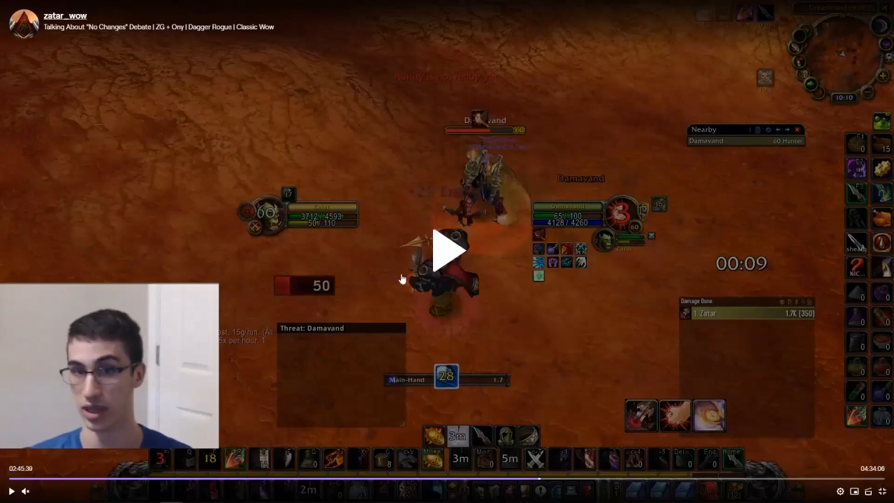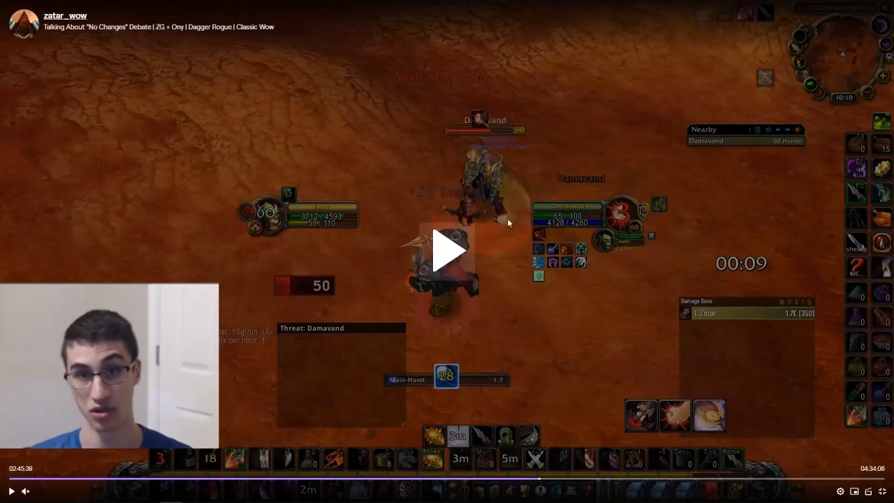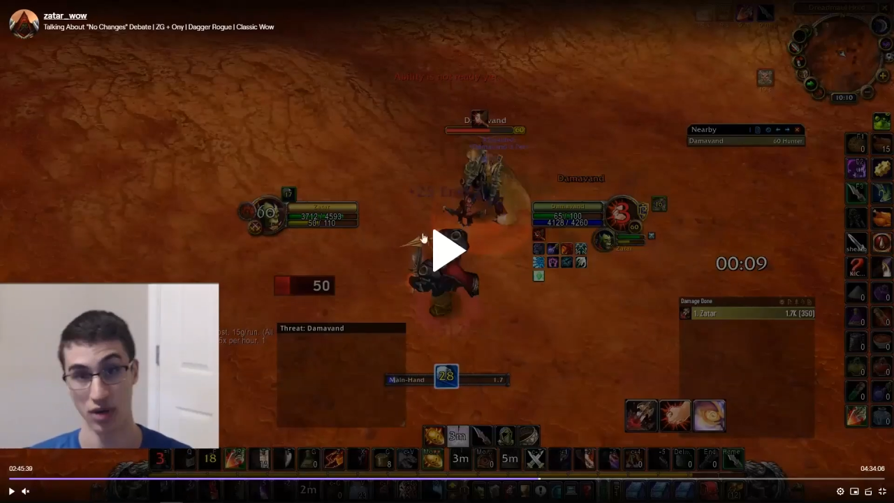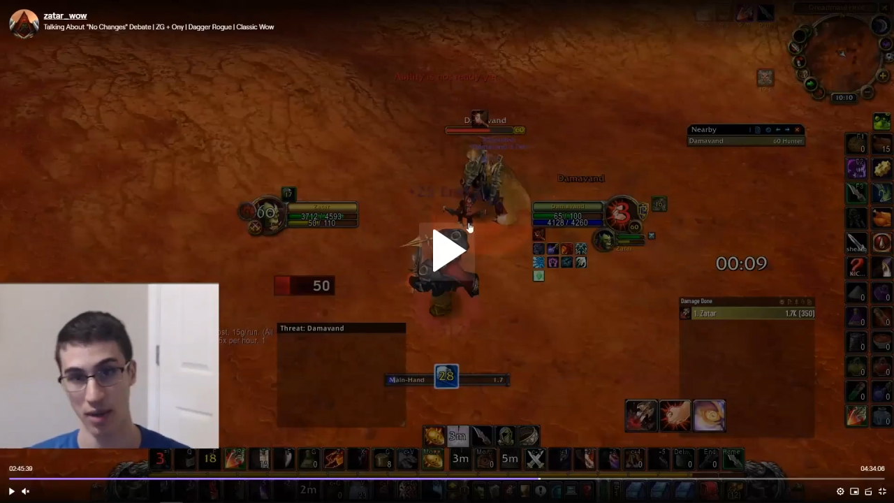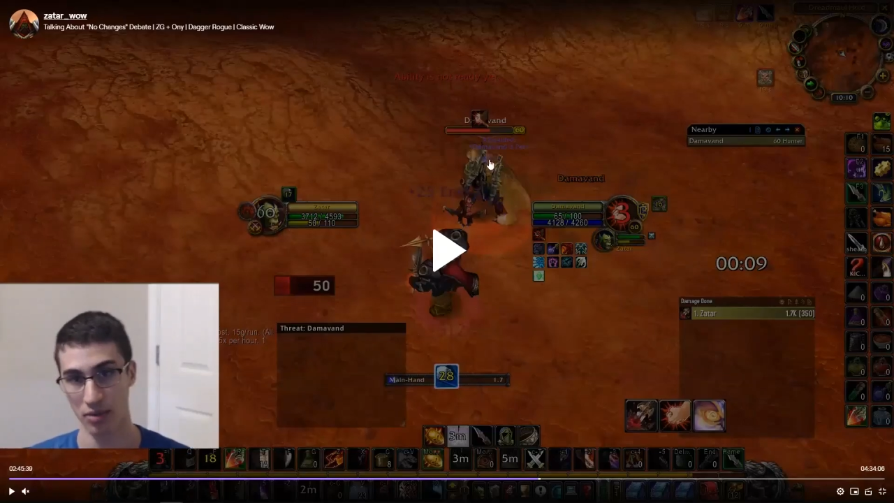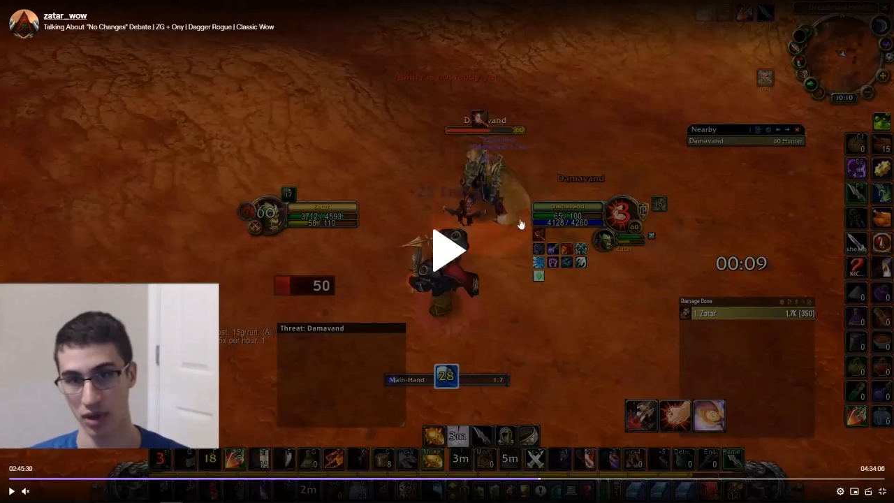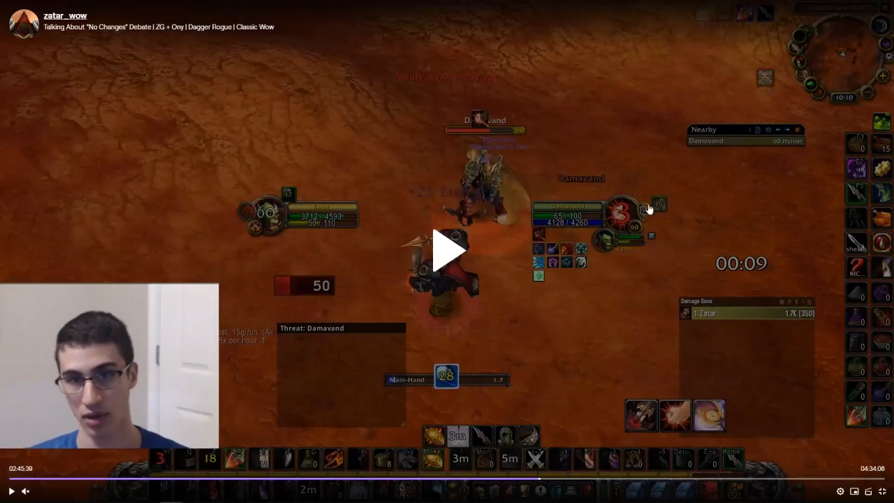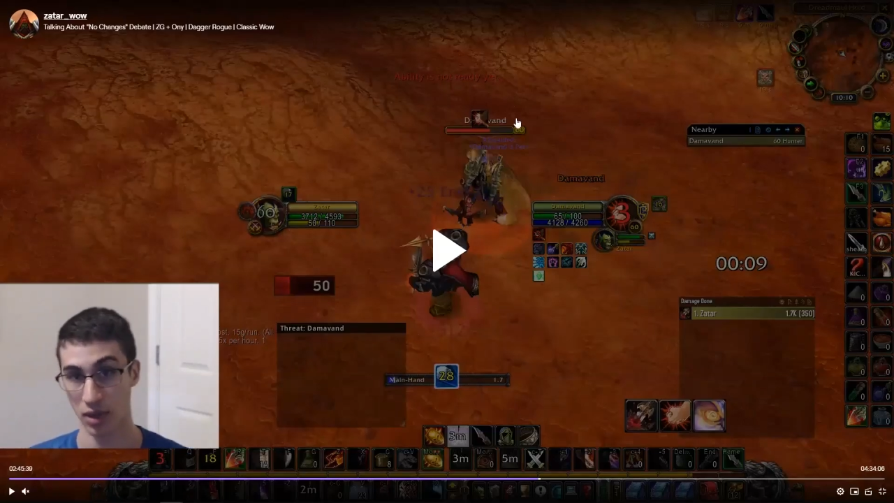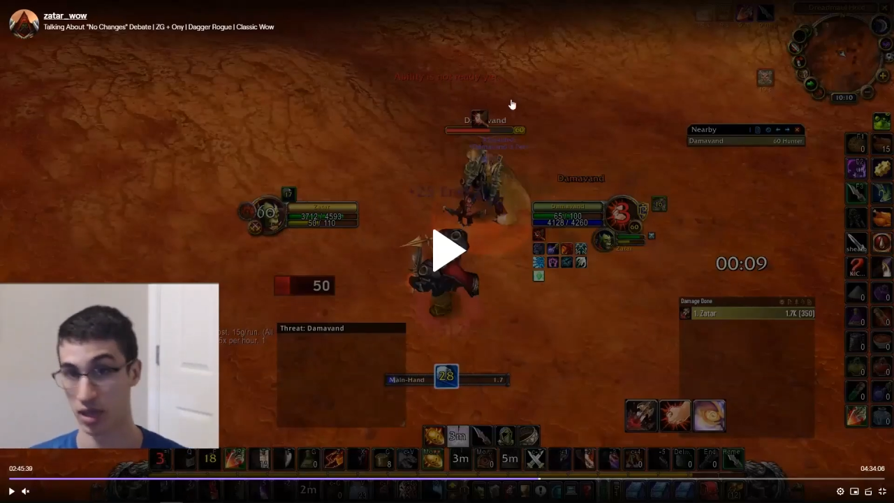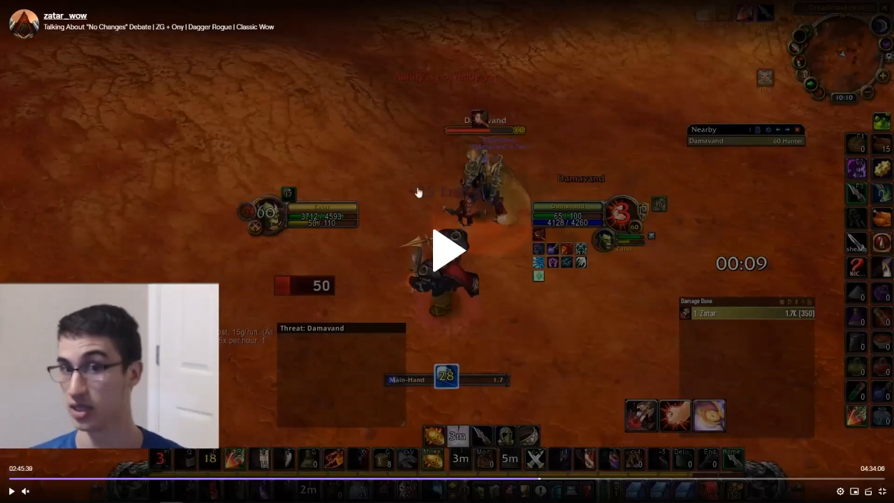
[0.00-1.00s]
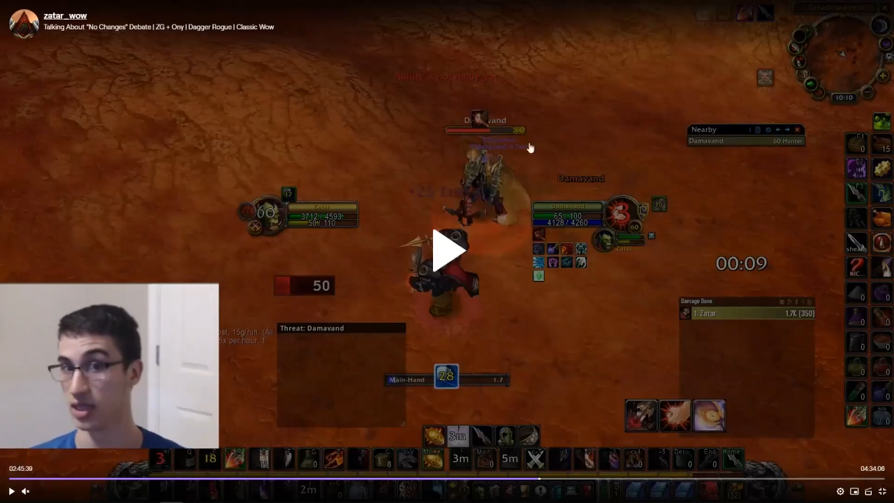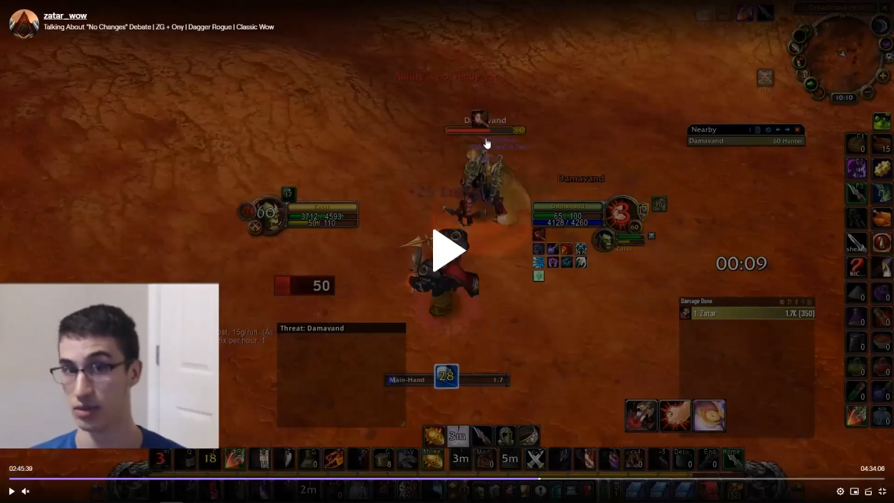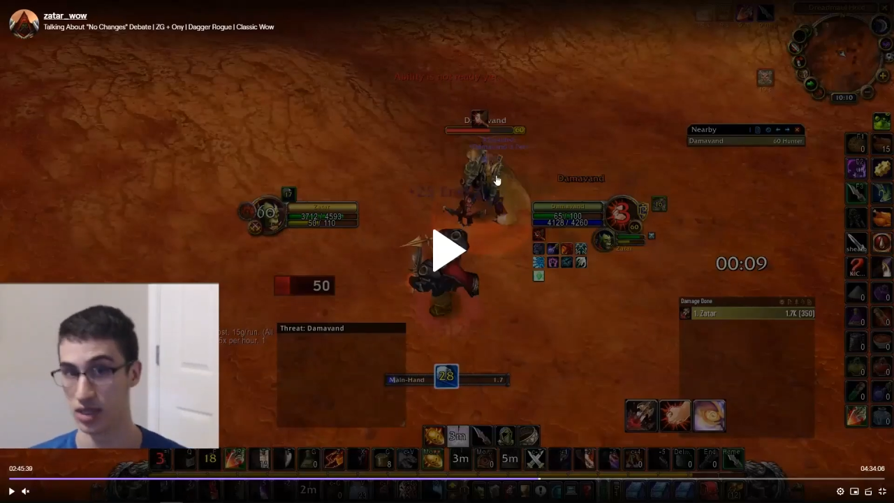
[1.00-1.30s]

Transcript: trapped there because he was in